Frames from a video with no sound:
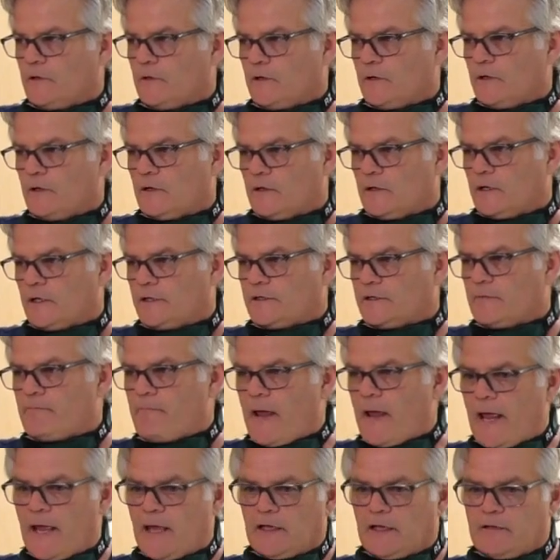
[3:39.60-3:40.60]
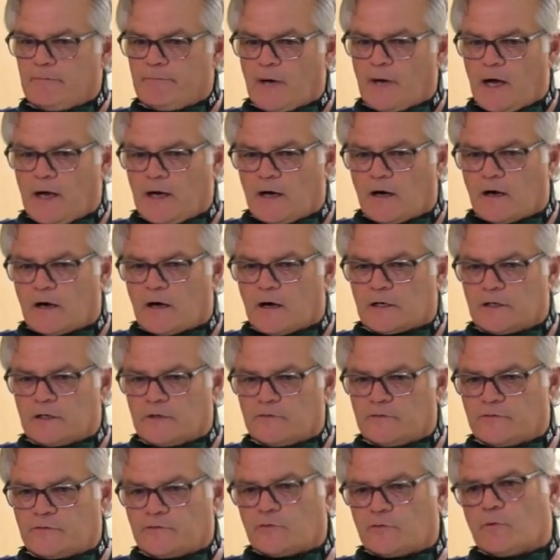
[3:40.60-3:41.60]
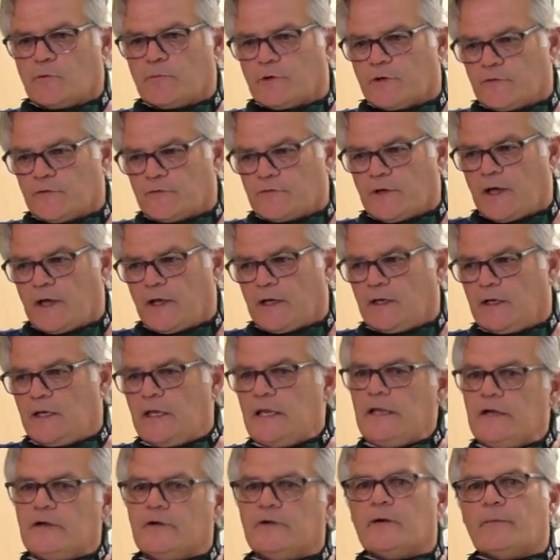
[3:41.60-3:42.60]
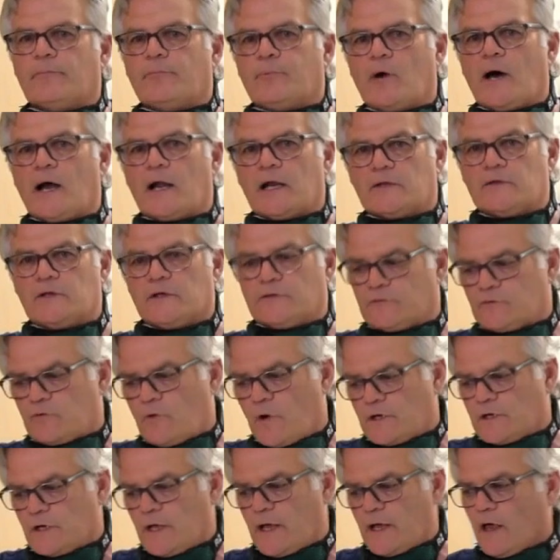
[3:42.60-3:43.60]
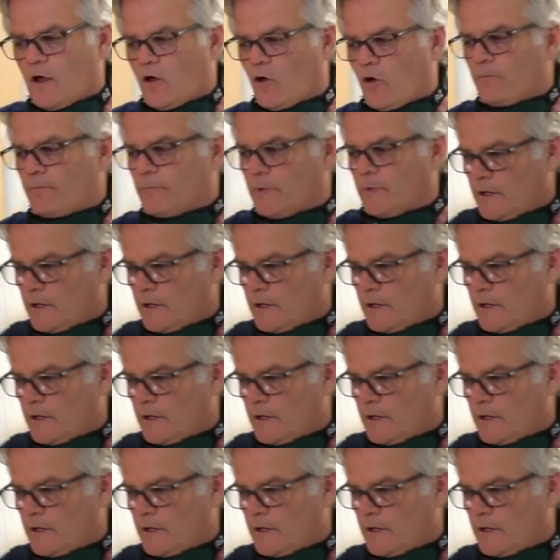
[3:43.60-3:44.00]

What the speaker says: a demand by our consumers that needed a product that's going to help